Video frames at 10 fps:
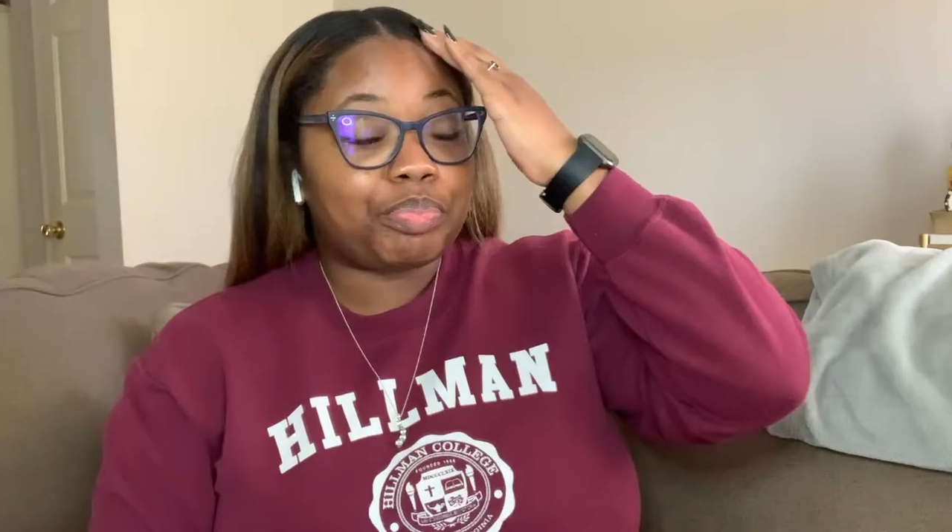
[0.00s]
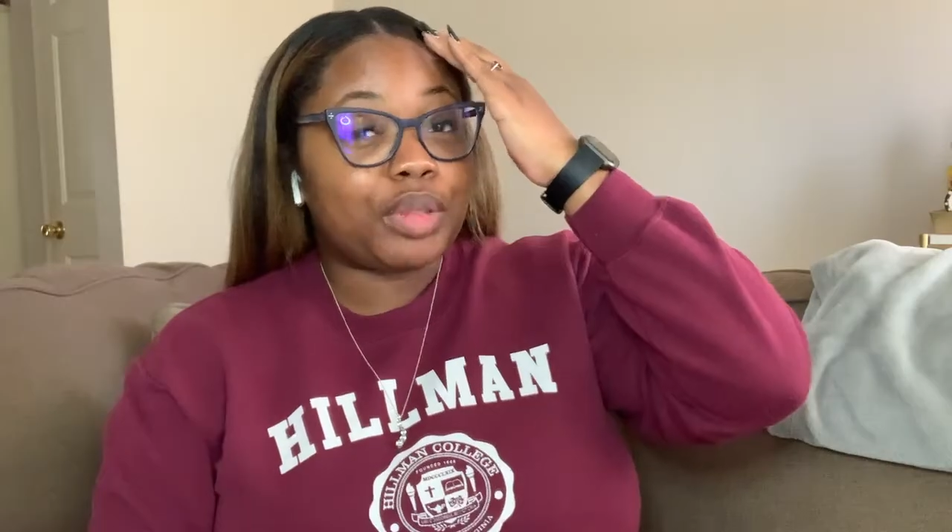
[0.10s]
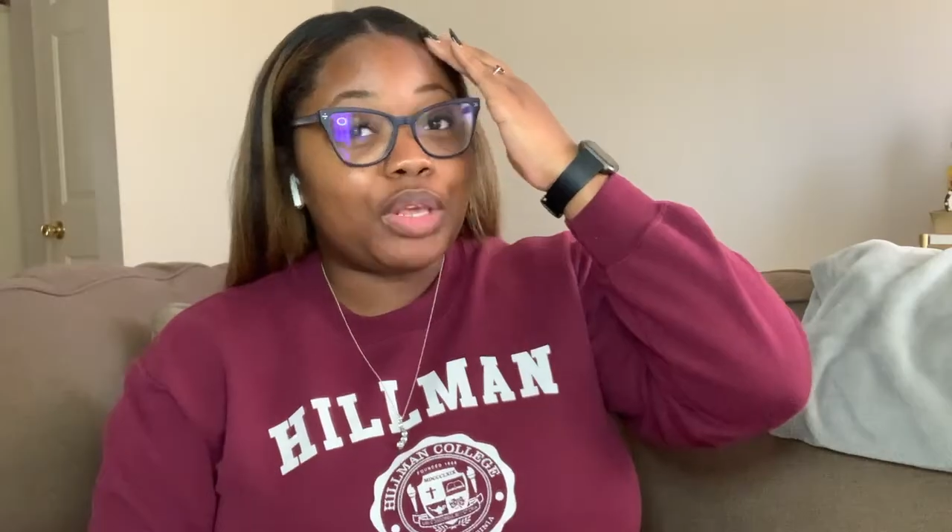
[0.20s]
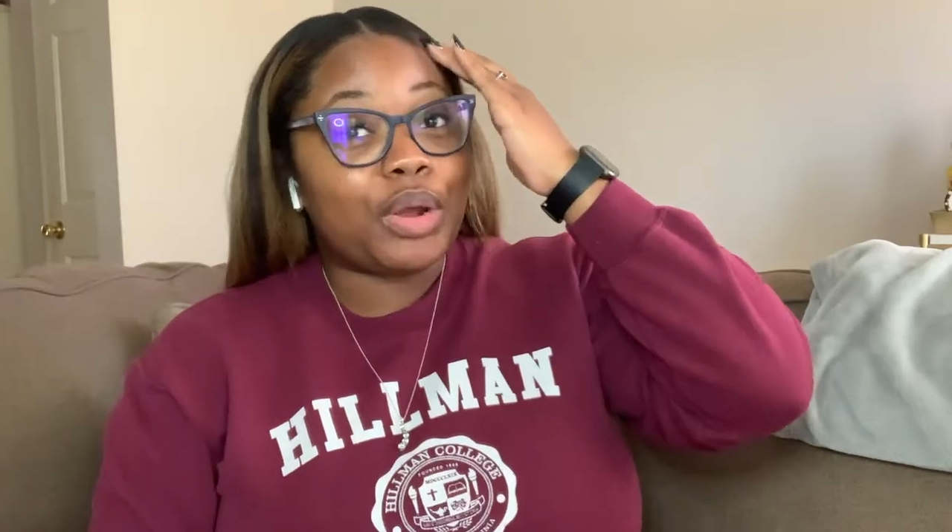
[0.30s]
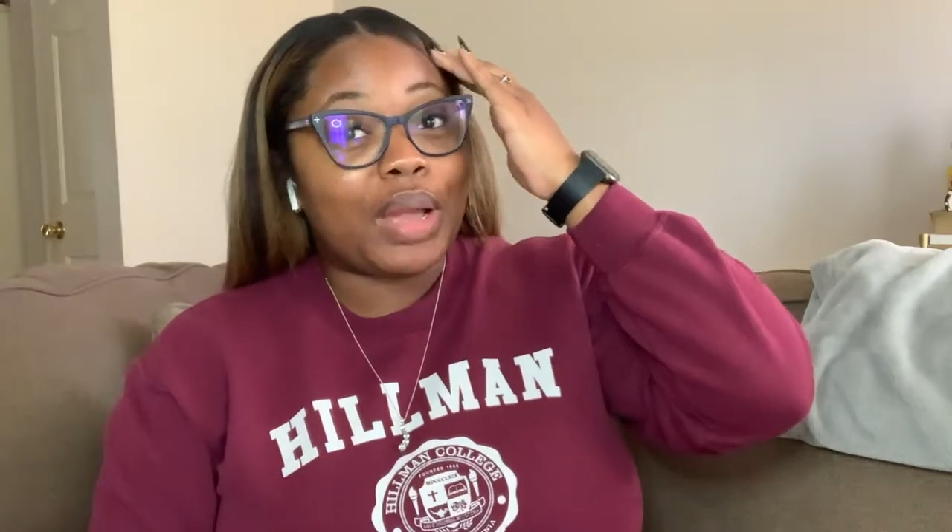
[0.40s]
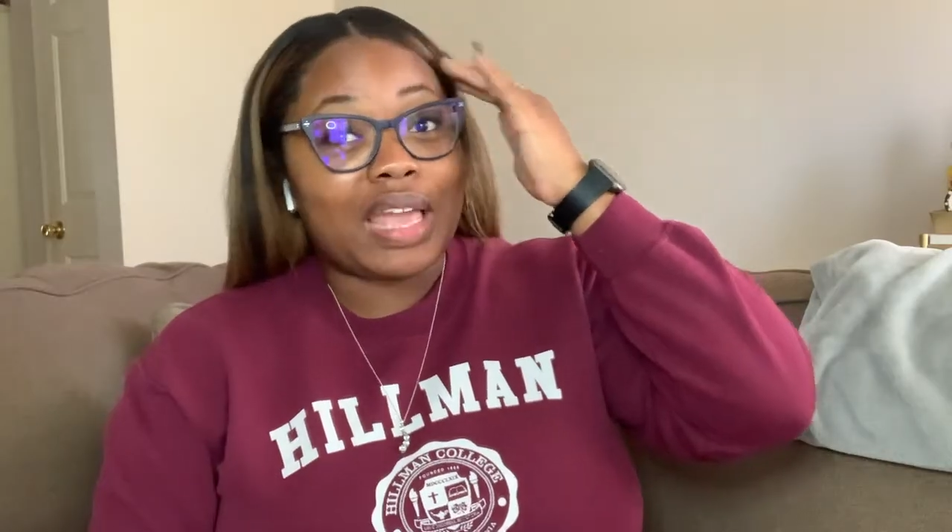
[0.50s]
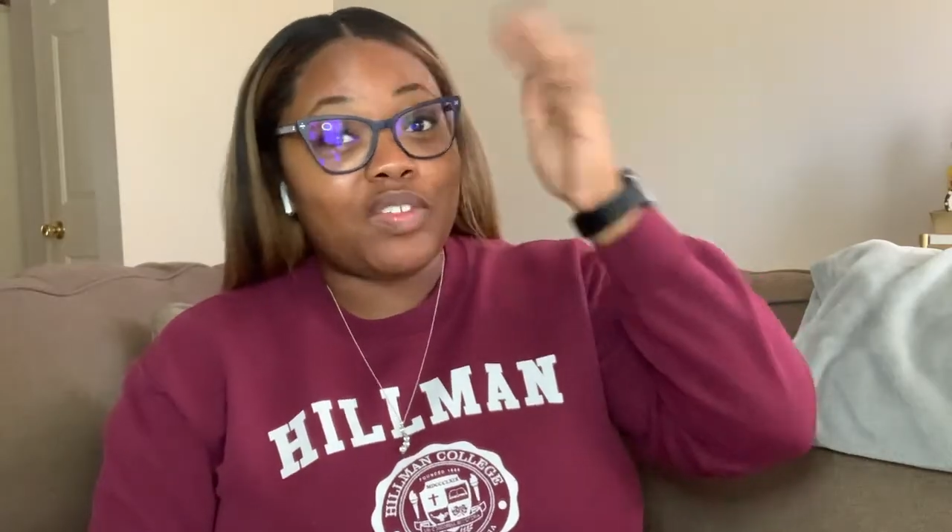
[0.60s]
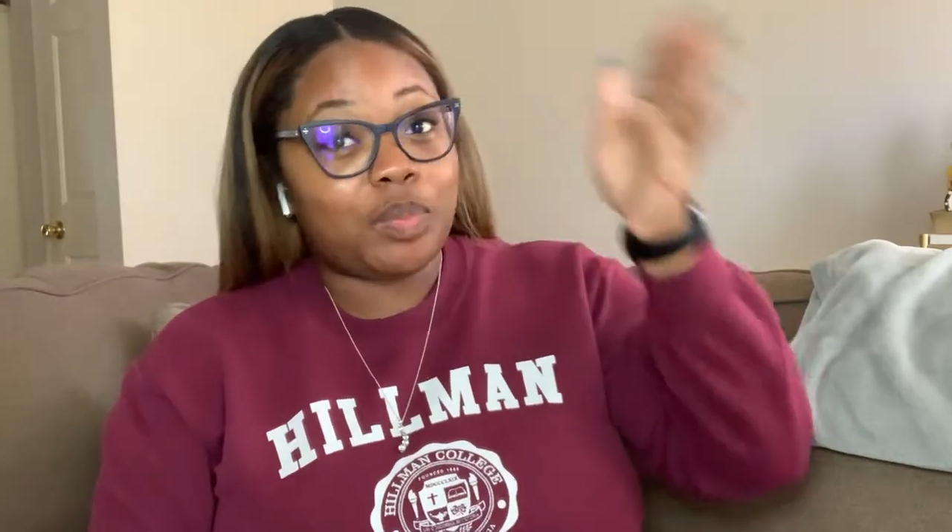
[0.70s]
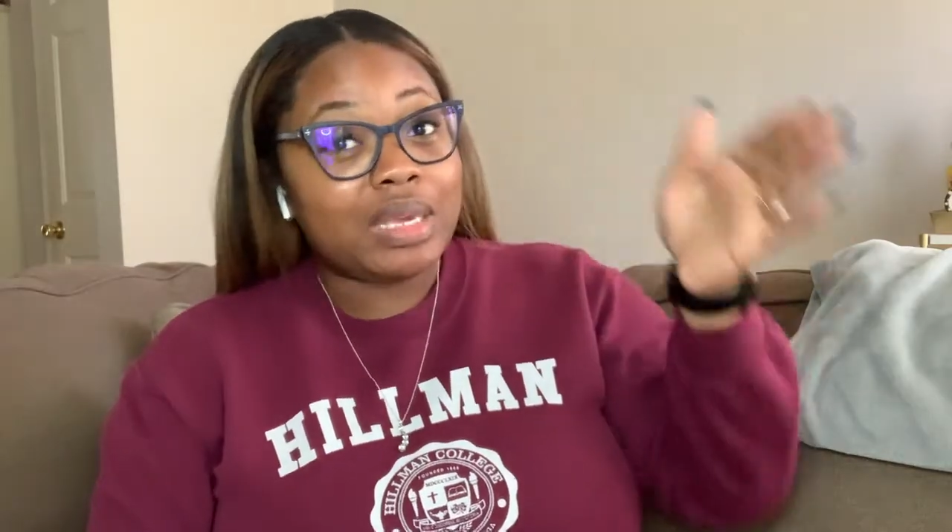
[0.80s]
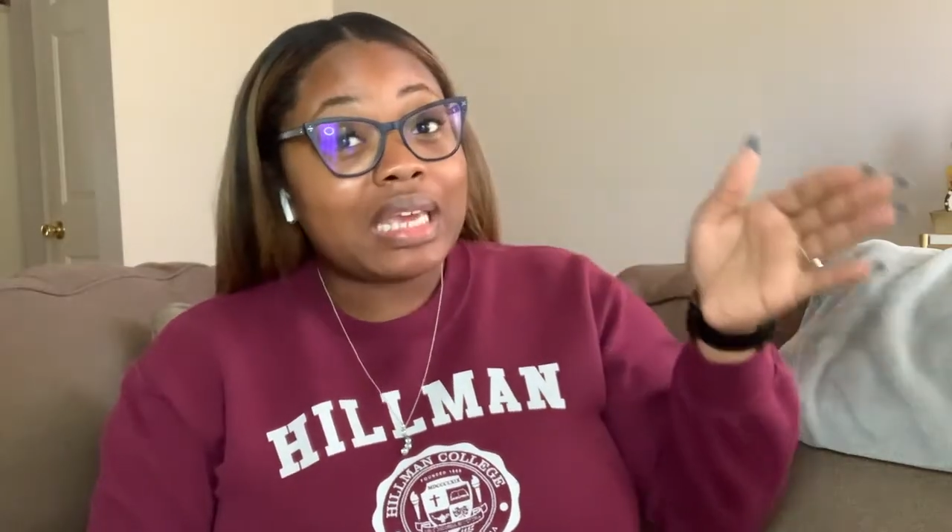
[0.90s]
You know, I gave a
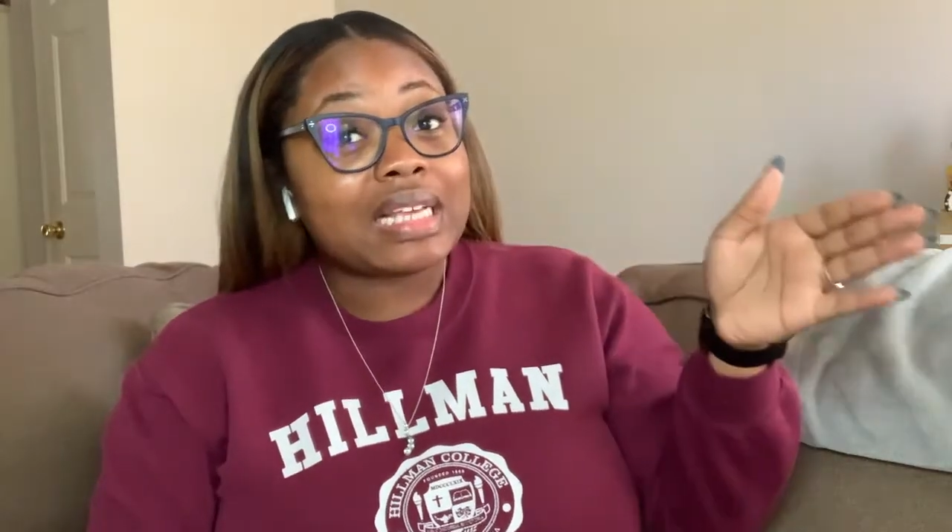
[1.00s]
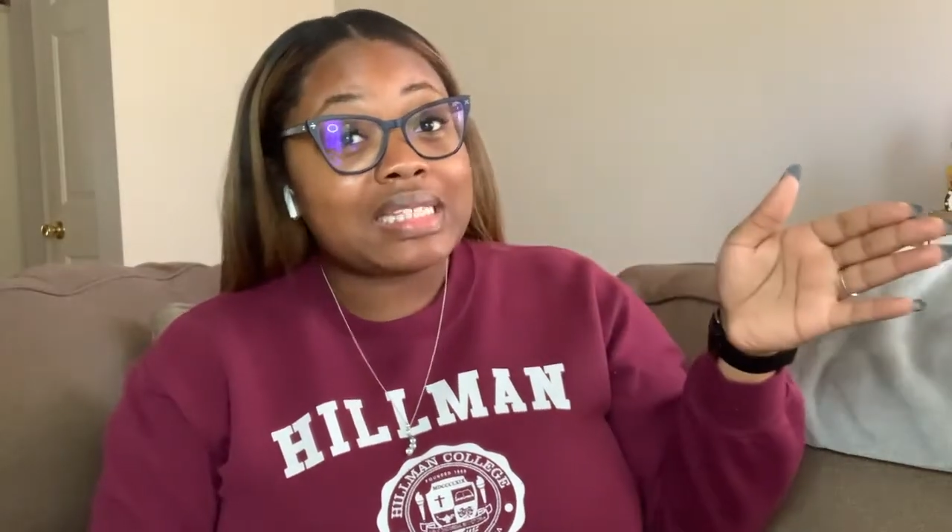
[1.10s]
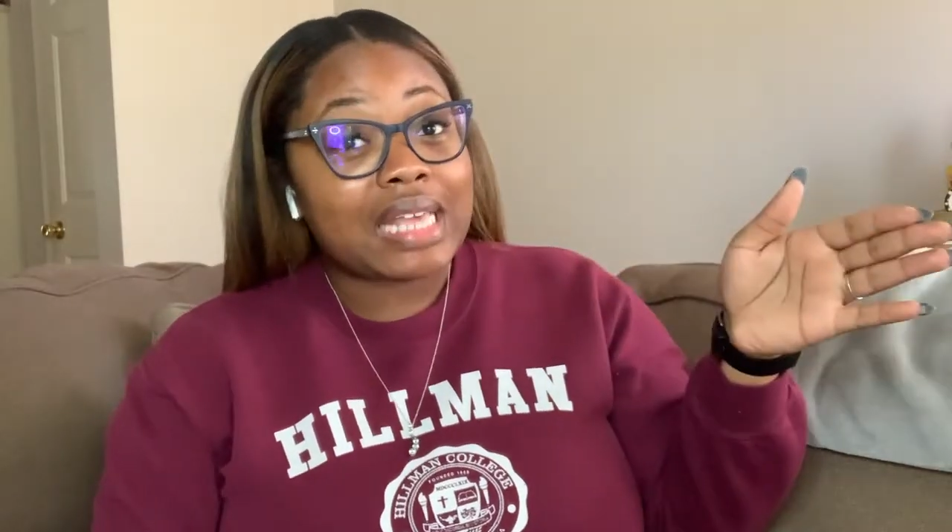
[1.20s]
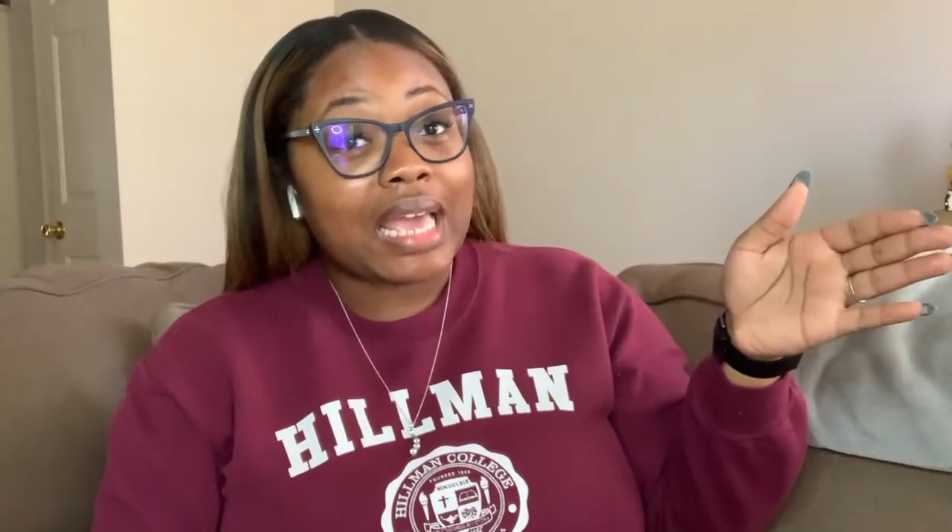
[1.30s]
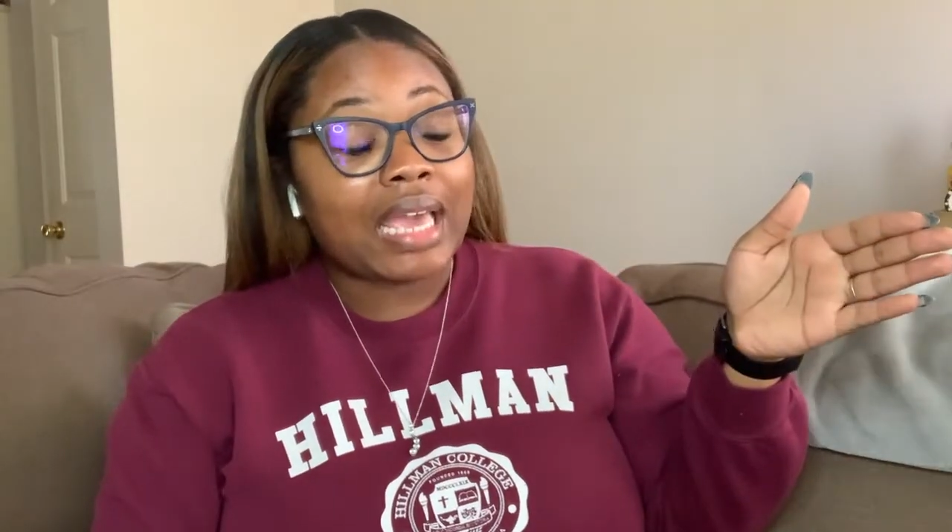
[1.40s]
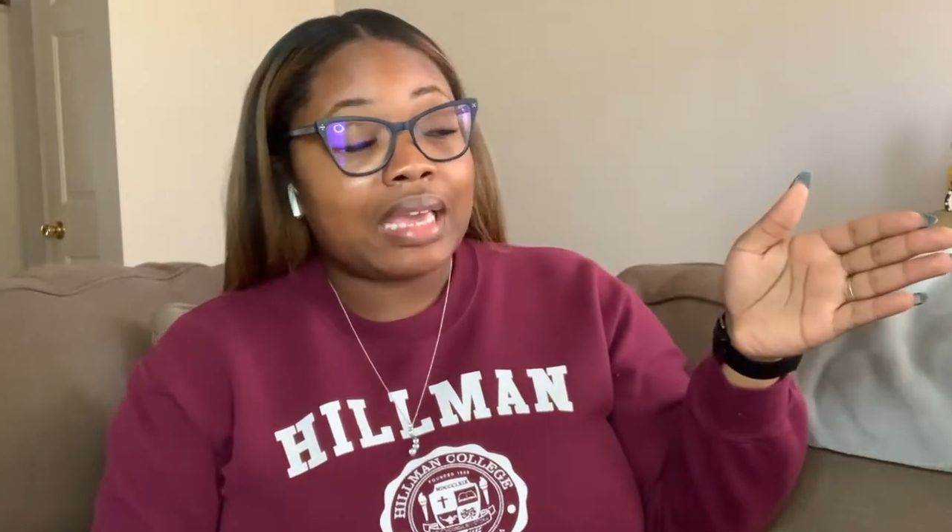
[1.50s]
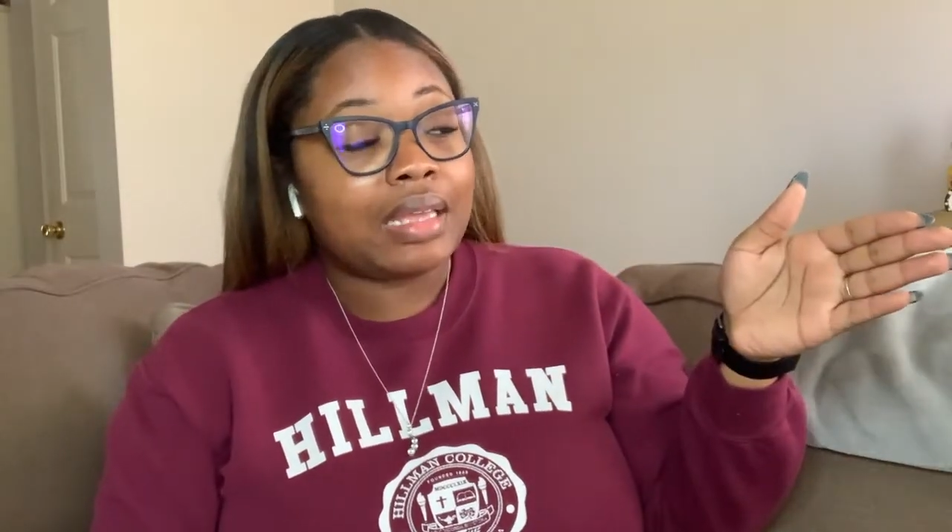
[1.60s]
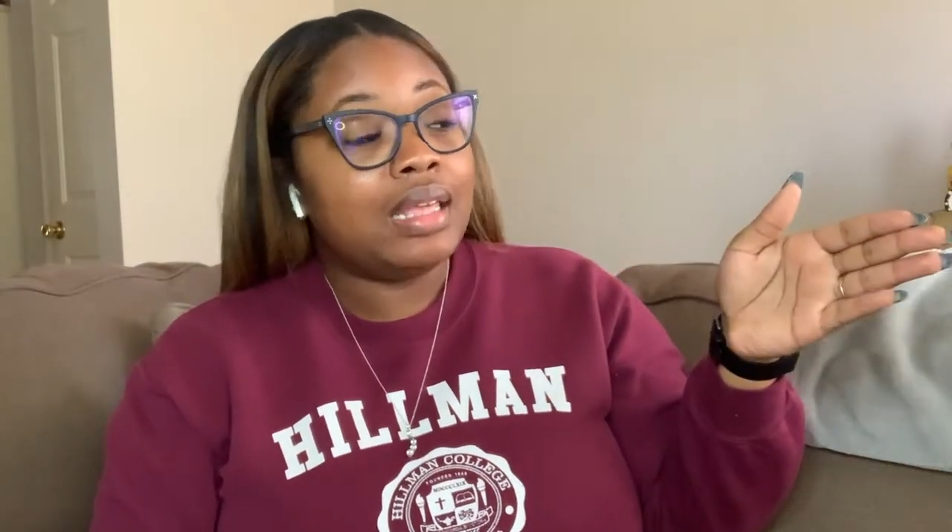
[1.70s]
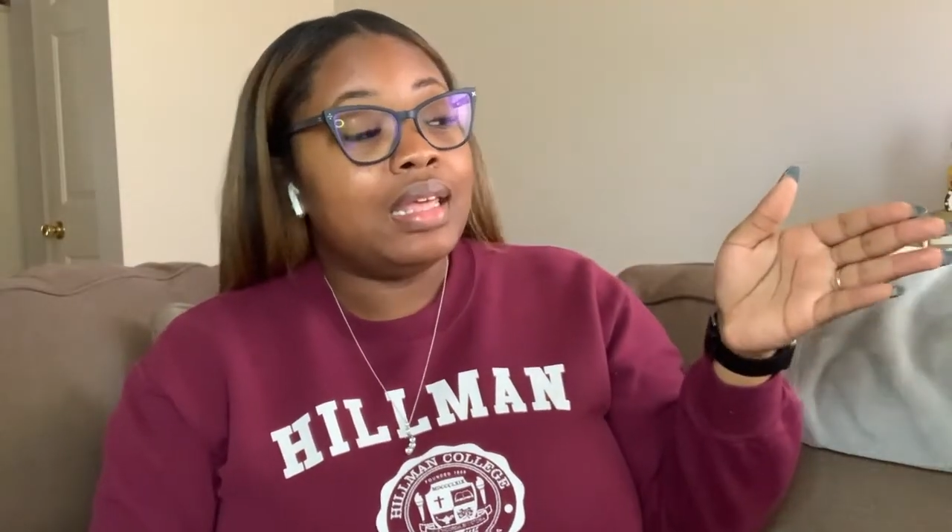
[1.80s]
PSA